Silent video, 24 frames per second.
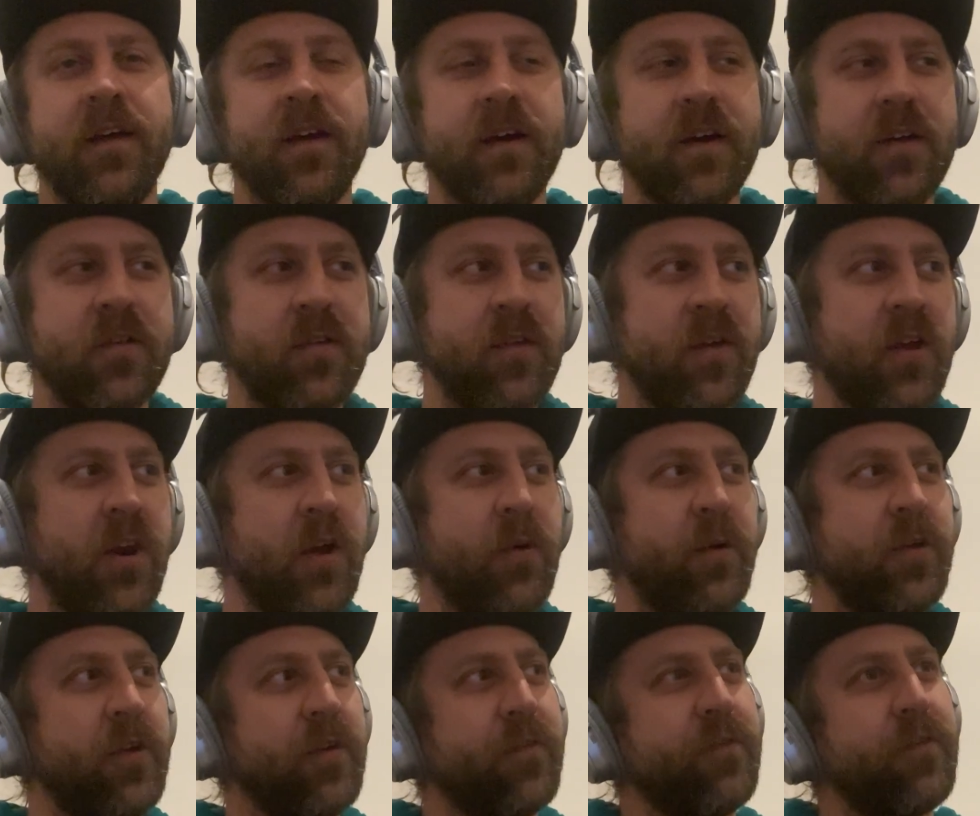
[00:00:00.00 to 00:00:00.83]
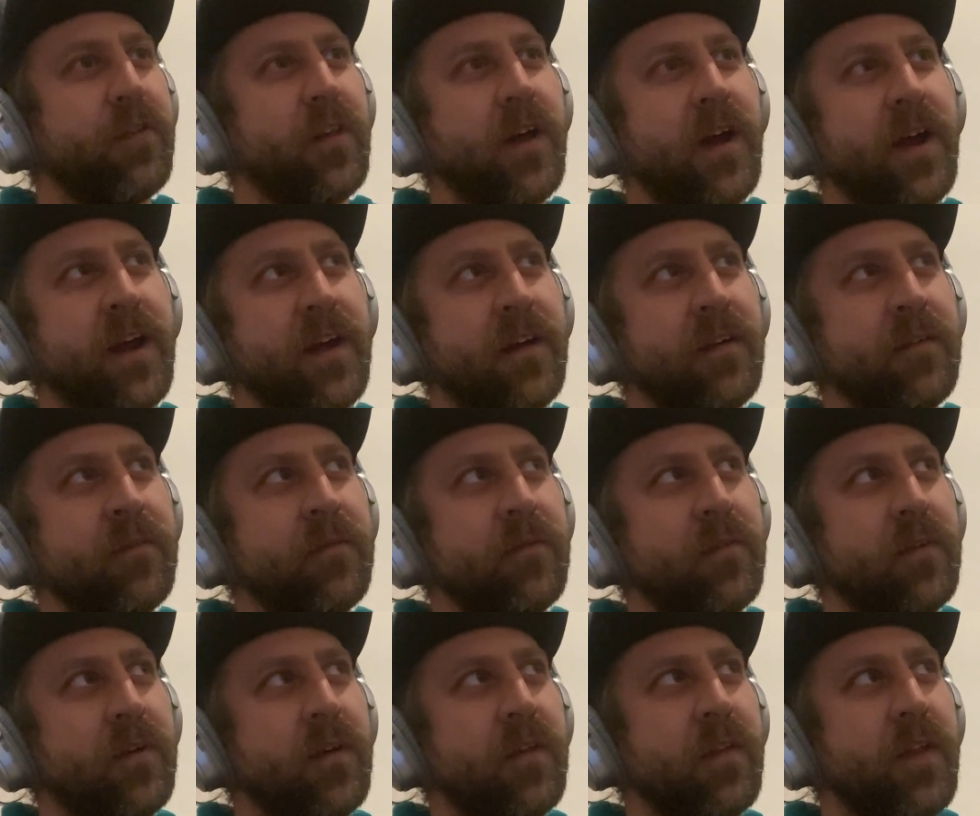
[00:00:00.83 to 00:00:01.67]
because when you're flying,
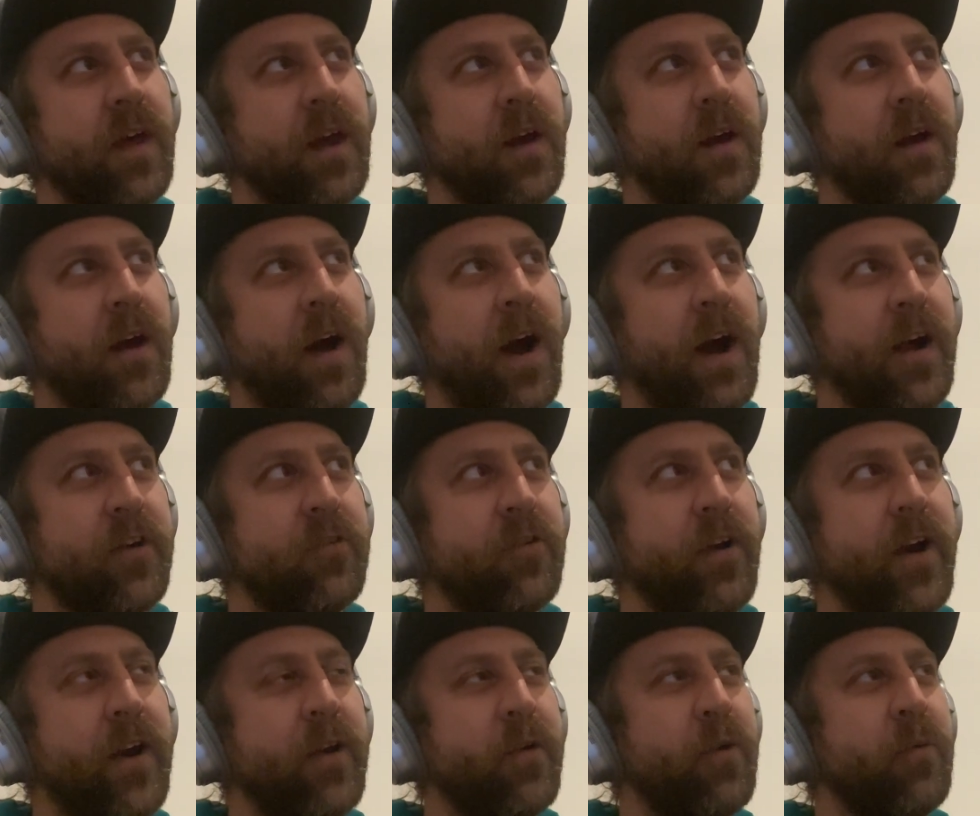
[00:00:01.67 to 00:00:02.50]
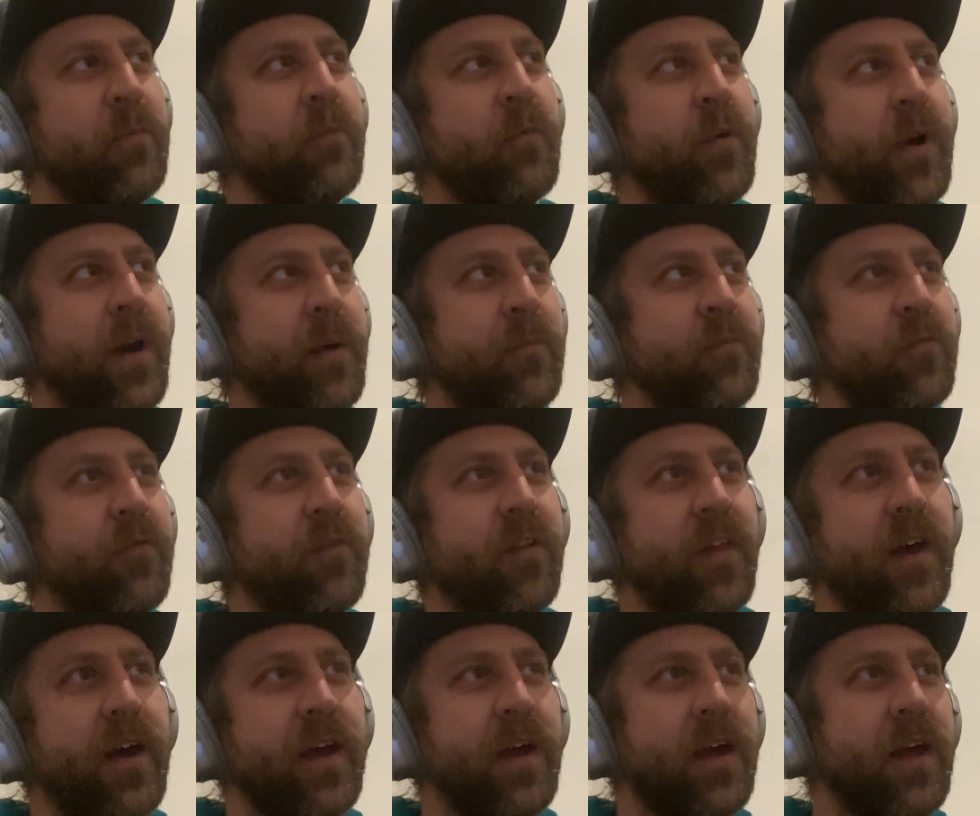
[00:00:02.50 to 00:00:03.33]
like when I'm
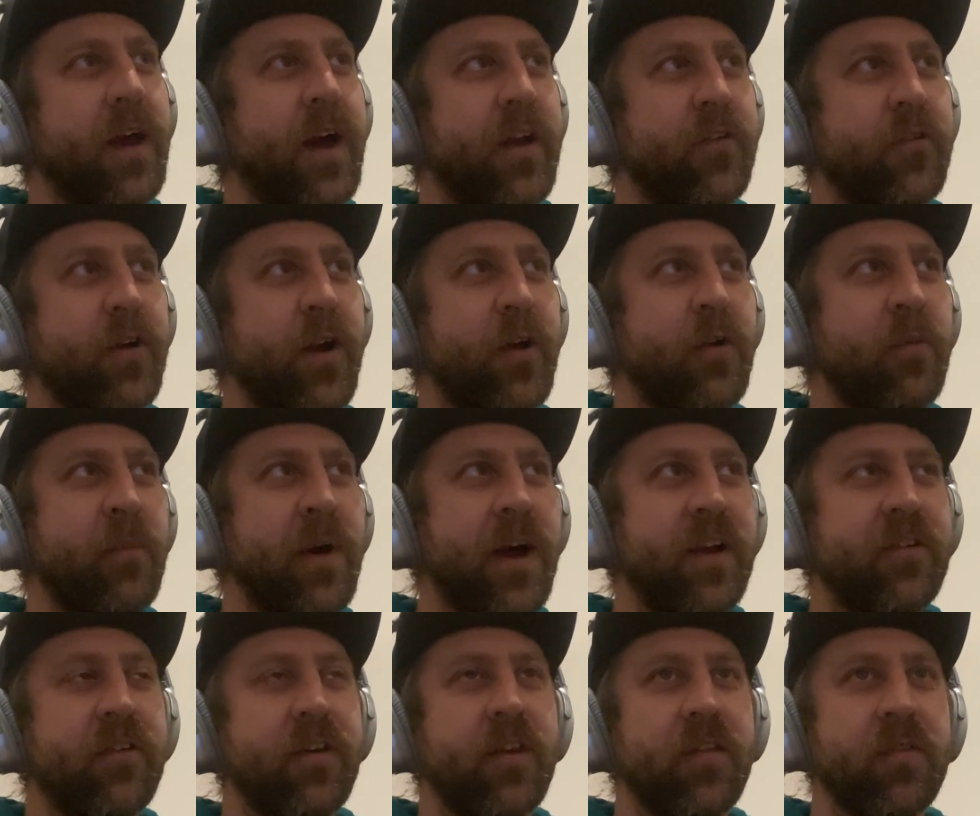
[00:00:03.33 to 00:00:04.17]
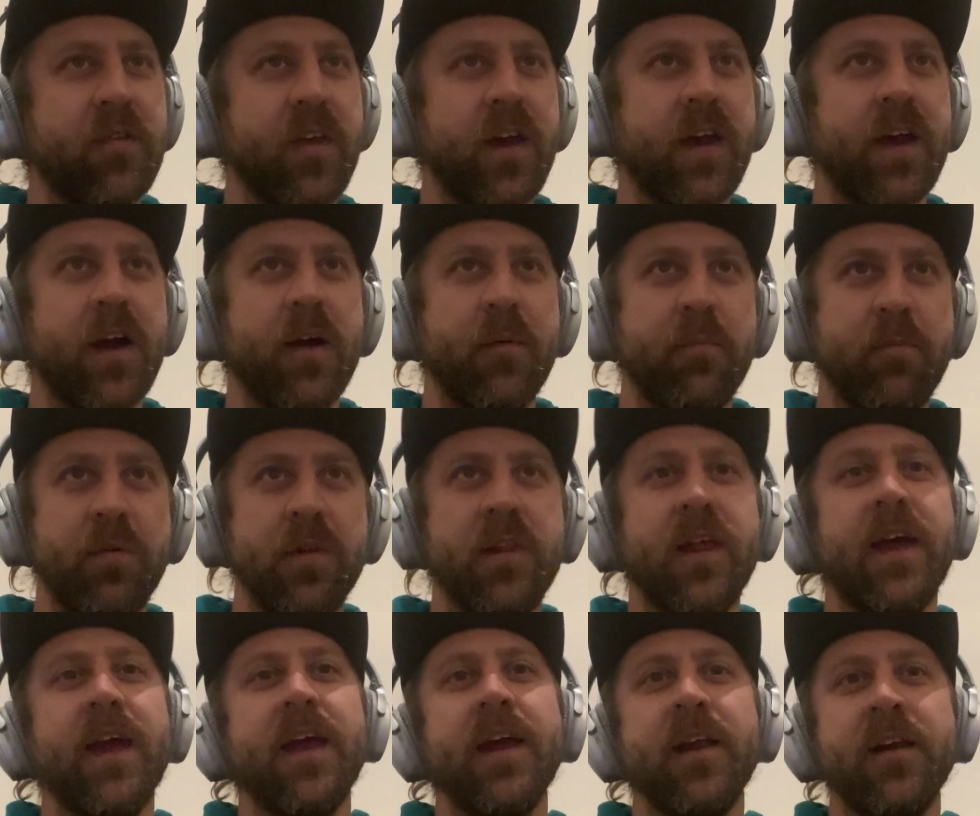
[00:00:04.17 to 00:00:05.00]
flying it, I try to imagine it's like a
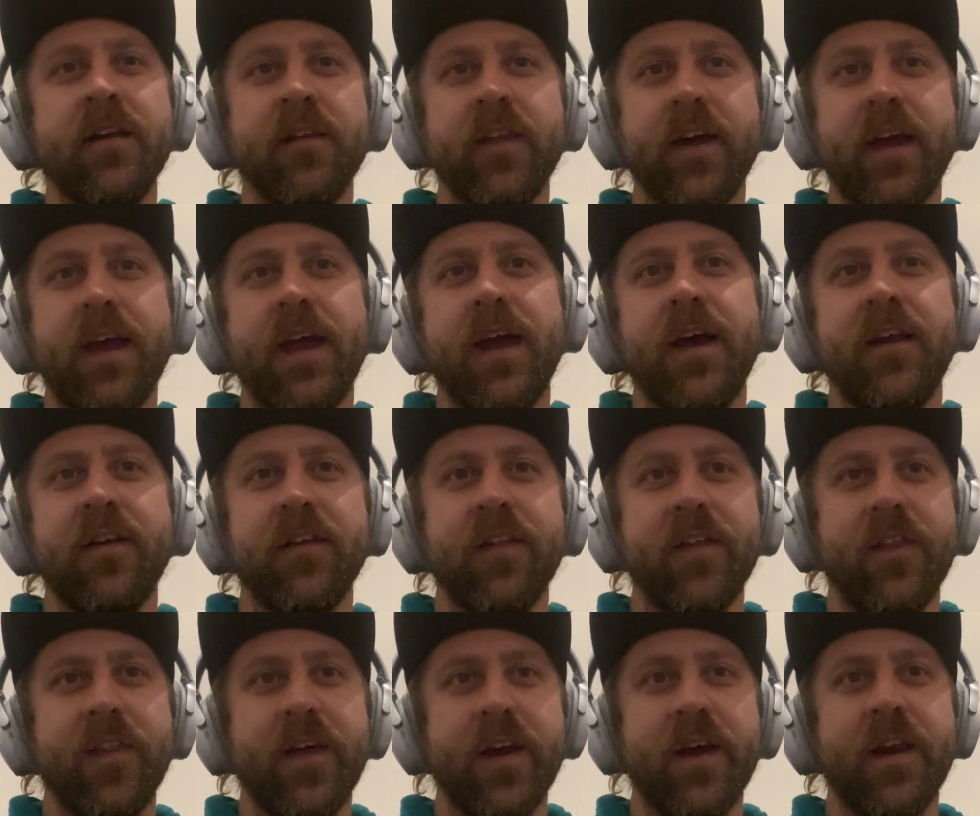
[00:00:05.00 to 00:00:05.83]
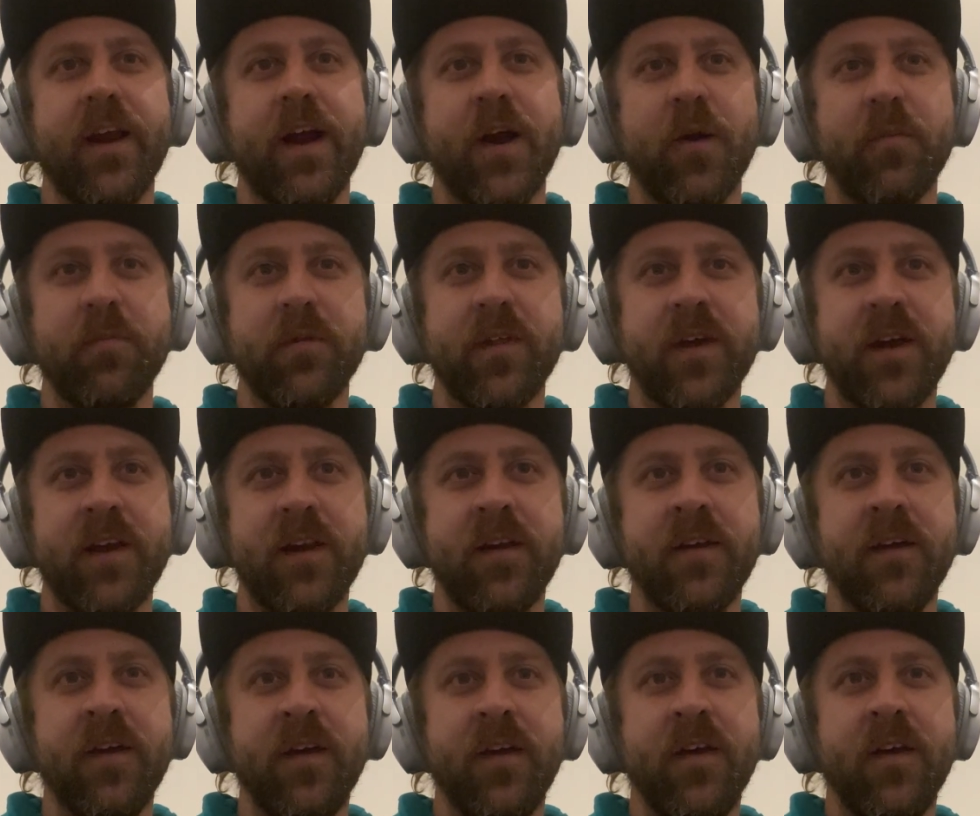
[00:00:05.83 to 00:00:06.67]
plane, like handling like an
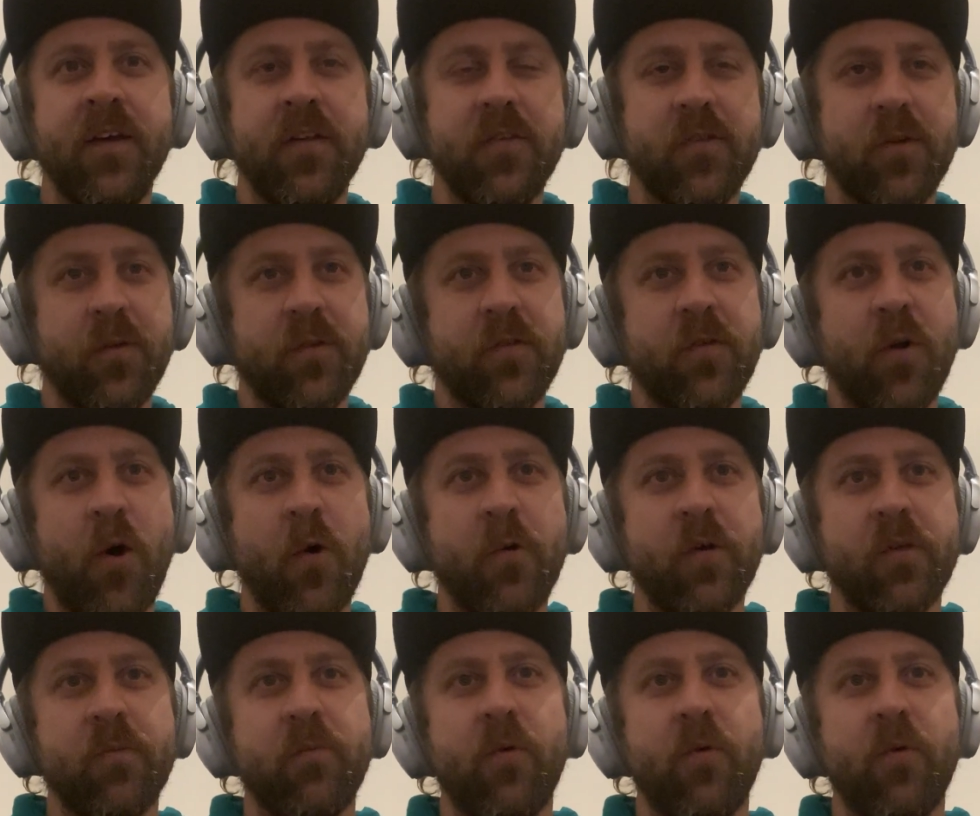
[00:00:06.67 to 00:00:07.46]
airplane. So it's always